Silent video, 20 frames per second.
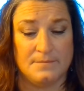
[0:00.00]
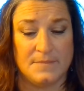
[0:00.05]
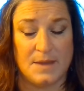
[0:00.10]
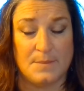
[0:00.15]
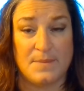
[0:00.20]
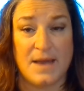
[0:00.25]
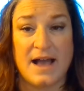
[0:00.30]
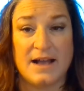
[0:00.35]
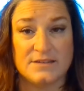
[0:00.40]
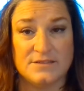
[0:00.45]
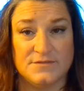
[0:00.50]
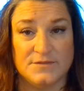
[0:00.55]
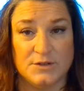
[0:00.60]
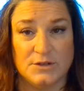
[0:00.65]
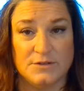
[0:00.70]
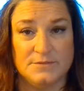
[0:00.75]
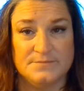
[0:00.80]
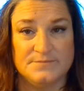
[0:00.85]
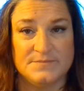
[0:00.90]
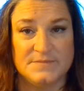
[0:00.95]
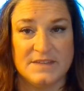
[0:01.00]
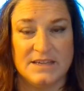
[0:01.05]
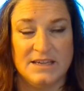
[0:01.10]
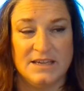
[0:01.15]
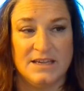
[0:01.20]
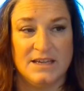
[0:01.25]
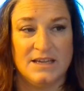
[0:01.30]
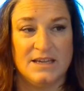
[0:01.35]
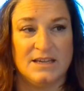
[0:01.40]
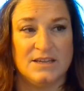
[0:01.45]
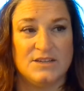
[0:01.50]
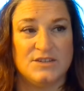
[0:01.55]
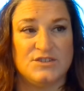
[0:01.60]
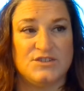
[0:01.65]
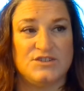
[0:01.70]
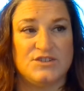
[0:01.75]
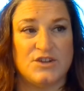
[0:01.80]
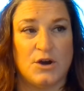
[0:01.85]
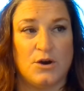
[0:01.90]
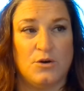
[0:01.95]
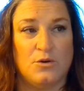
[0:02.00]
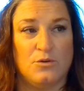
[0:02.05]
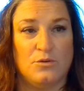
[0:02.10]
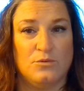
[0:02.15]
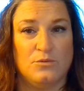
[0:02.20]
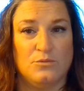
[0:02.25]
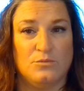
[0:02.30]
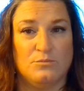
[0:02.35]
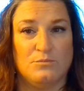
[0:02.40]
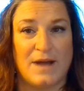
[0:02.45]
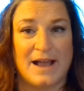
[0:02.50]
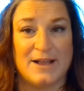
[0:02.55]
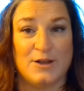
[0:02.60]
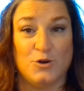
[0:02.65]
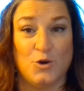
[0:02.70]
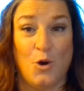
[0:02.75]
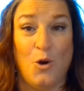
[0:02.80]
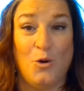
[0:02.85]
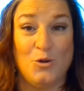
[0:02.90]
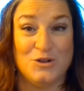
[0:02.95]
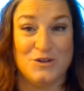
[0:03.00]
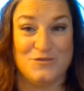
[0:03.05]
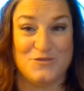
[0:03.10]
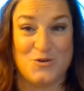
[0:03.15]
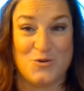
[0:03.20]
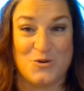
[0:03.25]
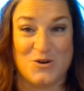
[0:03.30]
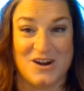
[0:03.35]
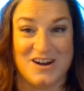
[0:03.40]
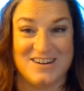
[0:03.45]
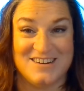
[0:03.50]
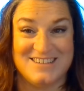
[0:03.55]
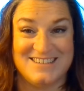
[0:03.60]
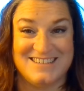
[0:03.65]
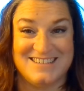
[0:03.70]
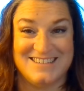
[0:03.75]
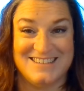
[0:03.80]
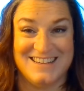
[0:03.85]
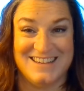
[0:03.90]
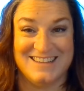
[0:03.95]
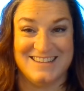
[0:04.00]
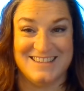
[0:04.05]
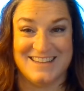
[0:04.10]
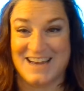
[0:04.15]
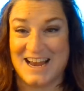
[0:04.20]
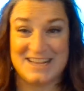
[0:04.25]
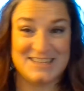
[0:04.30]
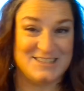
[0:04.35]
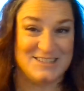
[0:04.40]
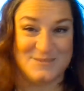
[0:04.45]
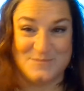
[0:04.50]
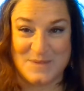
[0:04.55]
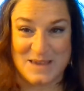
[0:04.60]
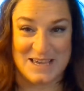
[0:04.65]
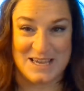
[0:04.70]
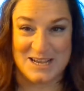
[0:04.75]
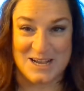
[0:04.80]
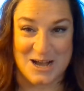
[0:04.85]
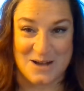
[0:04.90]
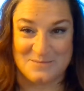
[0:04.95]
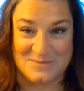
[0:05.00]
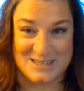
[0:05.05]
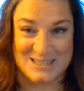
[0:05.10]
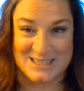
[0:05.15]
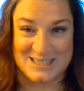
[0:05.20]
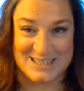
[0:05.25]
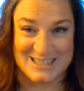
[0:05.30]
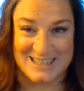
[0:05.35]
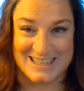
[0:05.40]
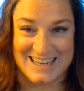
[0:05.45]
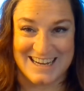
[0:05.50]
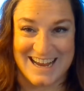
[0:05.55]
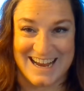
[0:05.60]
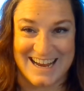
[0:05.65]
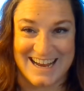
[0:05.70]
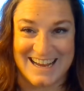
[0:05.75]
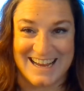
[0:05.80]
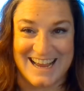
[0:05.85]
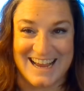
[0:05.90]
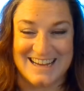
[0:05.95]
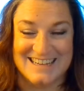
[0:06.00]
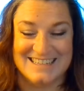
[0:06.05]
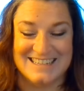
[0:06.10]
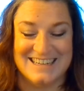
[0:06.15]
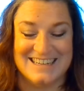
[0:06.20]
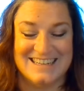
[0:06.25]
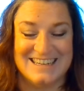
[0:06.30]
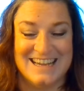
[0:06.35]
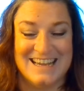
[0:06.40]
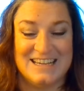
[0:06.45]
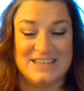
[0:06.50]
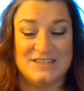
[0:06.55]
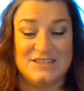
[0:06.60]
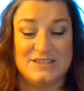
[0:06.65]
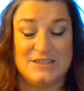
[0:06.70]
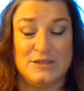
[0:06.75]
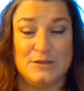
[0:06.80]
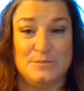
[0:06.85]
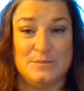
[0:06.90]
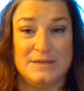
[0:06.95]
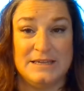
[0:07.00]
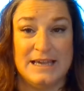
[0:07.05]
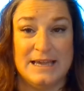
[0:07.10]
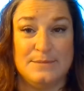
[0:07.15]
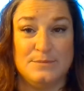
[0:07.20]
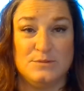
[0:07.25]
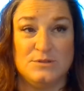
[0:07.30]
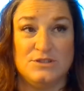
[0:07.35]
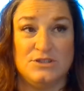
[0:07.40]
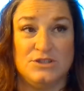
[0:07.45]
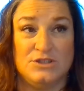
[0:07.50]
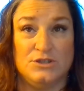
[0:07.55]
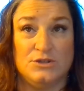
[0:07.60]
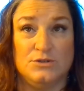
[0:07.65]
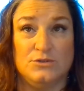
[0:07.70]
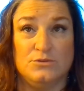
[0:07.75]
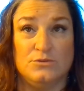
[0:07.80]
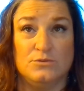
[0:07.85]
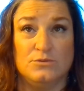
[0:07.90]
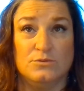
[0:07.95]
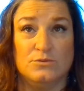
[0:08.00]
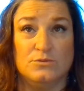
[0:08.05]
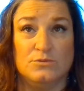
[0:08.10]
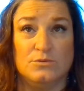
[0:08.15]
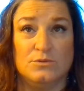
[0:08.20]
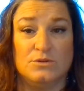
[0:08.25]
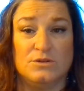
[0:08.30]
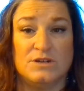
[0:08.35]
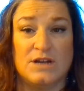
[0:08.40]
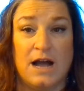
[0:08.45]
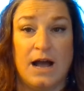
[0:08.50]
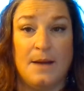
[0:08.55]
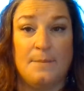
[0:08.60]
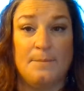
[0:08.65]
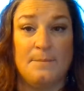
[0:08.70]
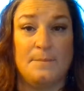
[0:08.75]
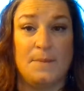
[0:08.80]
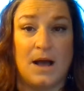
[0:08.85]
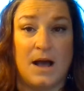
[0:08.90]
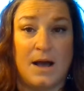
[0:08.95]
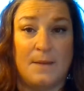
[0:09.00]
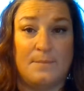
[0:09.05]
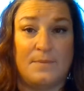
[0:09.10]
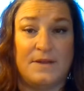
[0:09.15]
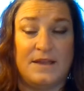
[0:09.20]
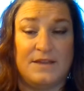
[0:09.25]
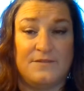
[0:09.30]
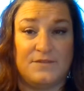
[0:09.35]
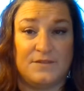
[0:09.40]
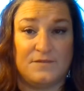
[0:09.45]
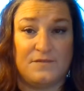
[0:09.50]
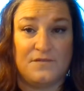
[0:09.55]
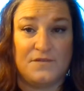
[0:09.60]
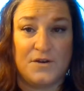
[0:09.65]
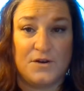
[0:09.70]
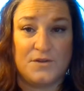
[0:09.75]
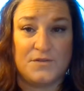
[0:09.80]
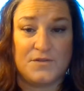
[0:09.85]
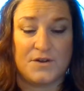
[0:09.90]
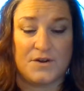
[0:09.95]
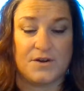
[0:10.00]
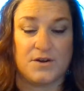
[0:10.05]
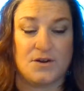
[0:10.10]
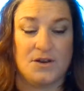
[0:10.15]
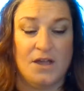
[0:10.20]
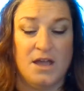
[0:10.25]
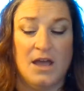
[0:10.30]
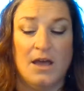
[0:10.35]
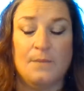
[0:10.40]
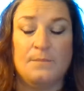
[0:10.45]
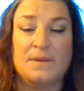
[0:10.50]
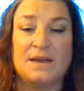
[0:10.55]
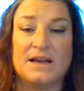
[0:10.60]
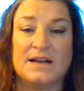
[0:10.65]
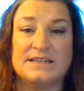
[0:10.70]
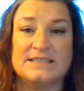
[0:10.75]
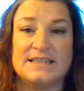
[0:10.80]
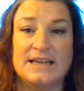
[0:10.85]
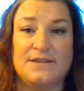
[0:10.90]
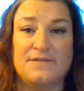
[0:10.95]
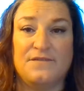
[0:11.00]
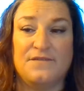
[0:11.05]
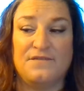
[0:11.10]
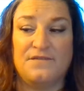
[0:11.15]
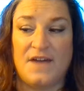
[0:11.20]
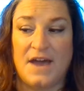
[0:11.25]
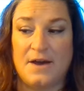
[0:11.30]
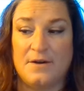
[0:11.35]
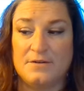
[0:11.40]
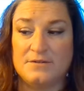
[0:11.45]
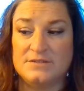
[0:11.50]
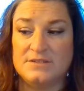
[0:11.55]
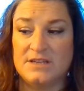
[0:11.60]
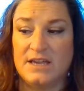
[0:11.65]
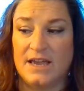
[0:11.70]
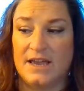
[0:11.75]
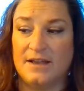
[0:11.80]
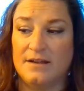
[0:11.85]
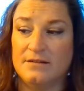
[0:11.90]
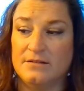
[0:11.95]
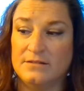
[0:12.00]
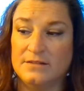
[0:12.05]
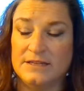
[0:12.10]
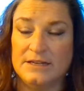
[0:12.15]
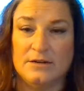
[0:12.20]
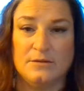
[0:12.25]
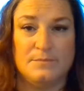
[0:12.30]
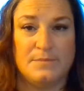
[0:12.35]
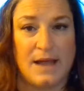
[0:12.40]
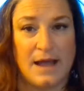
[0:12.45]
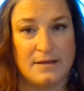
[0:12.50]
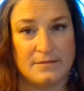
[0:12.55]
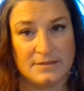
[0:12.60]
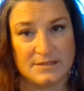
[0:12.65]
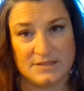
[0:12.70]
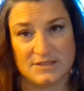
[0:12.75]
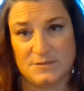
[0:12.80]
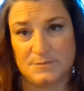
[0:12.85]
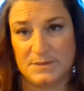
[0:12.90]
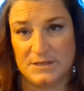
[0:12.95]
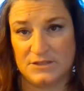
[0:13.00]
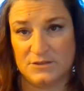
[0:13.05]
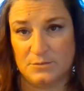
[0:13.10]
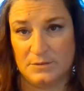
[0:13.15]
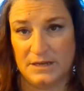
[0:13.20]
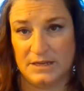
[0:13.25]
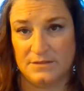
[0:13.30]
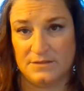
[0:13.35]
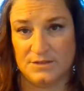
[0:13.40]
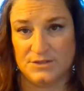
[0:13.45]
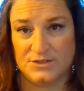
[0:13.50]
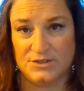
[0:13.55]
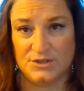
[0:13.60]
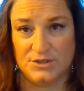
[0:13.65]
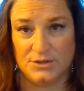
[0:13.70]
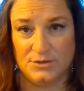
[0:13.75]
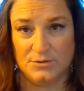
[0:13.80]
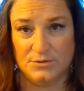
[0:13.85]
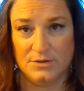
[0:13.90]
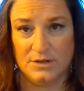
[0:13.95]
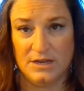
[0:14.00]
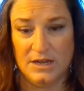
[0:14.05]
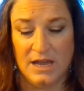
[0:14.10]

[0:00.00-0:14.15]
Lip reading: impactful. So my goal, of course, in the next speaking competition that I engage in is to be able to come up even further, because I found a clear balance between the 2.